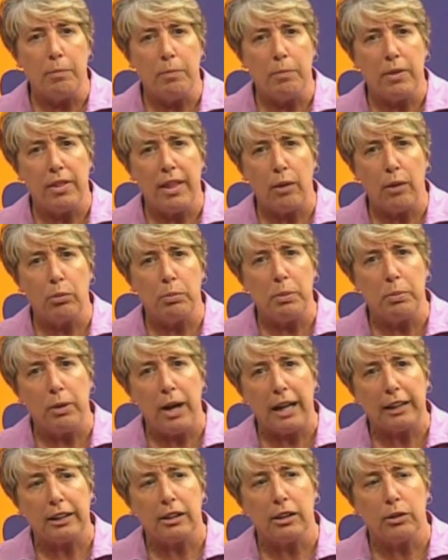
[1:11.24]
that will be
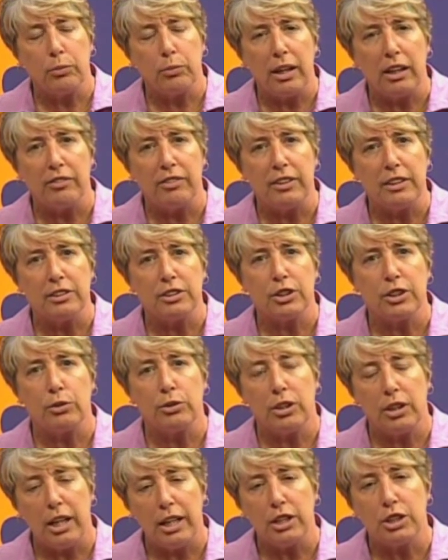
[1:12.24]
practical and relevant. So
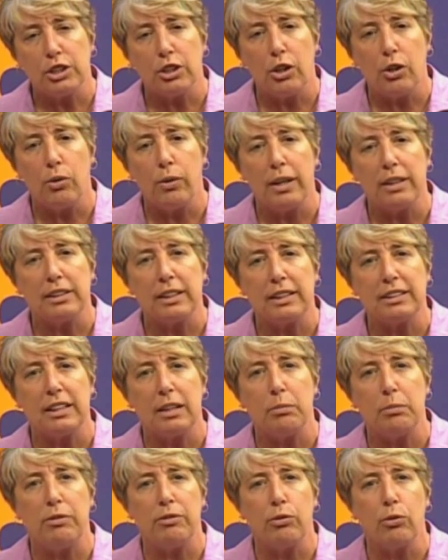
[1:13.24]
today's show, as I said
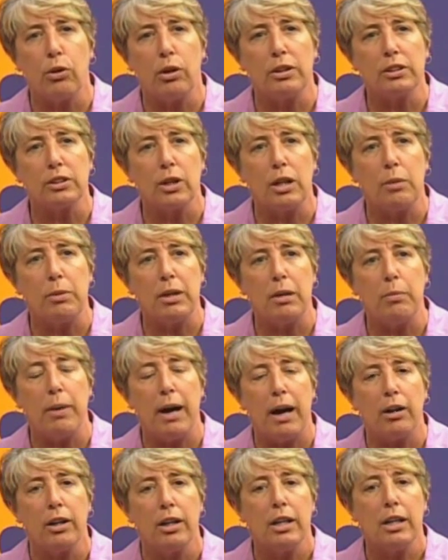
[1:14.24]
before, is going to be
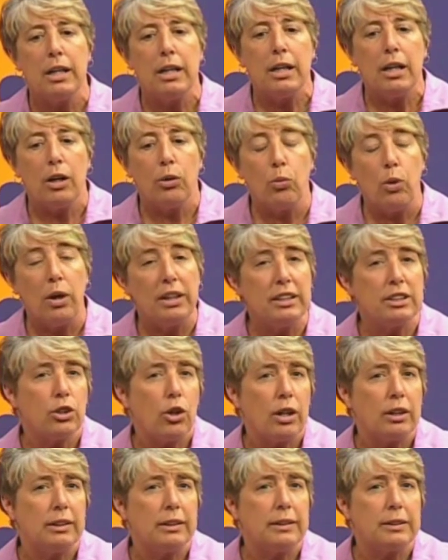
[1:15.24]
about what is
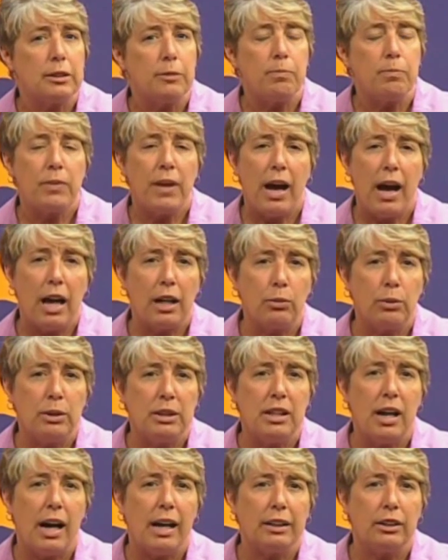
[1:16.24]
autism, how do we
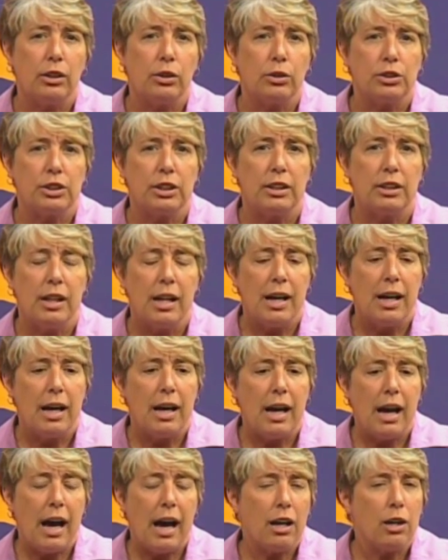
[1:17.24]
diagnose it,
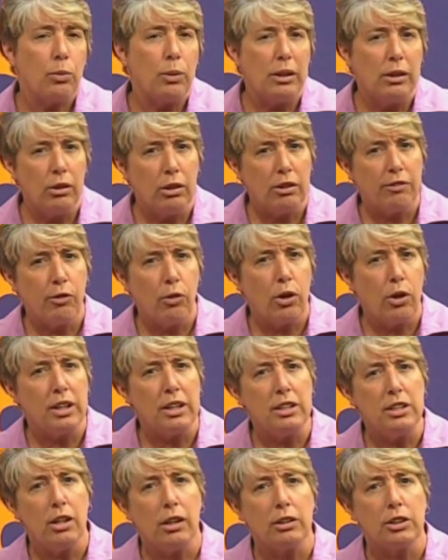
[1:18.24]
how do we look for it
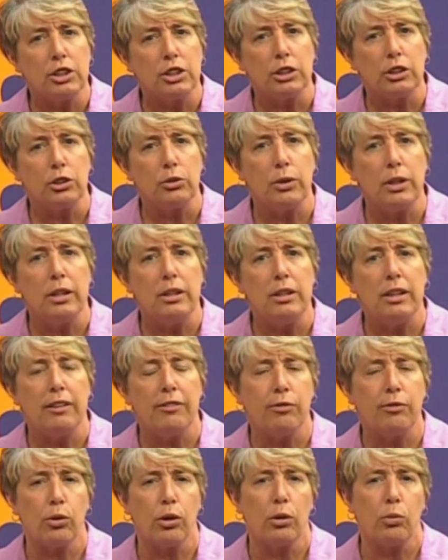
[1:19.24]
in young children
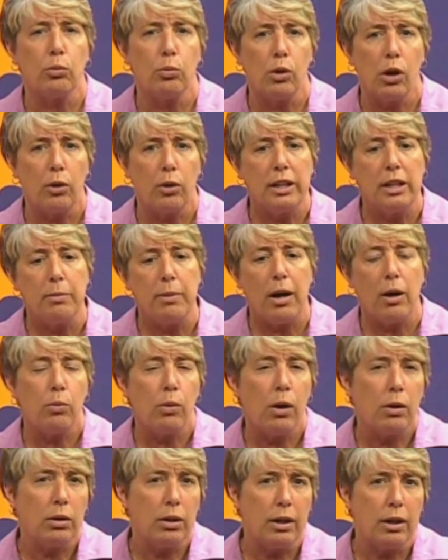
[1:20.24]
if we're worried about
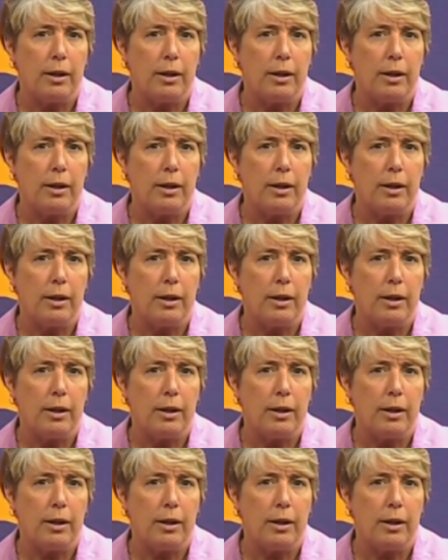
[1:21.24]
what